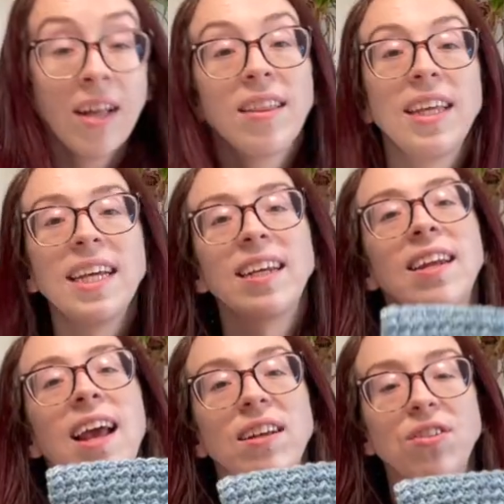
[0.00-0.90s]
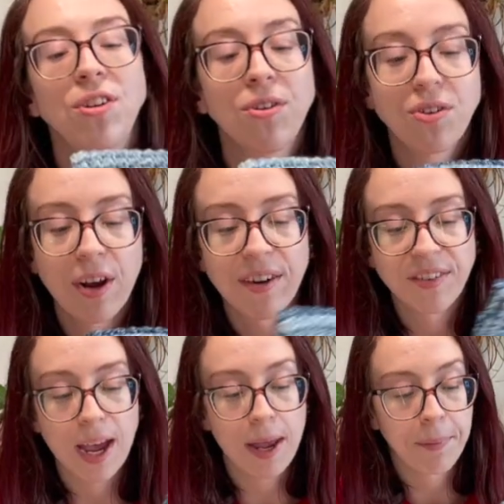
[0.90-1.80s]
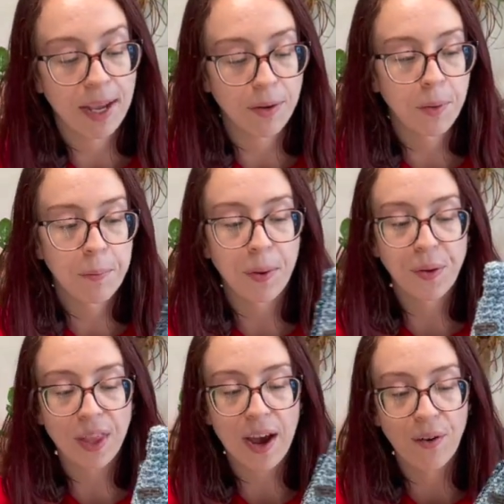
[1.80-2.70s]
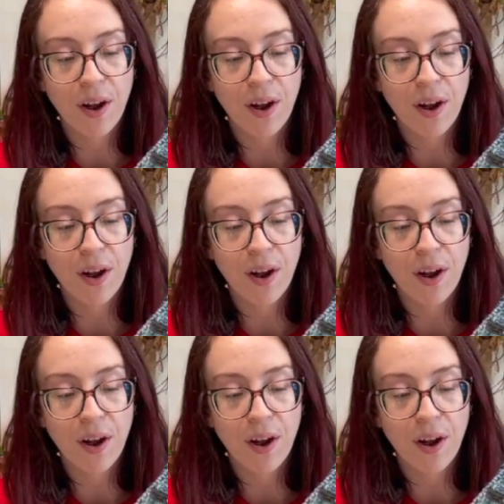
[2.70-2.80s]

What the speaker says: The next two scarves I made were both out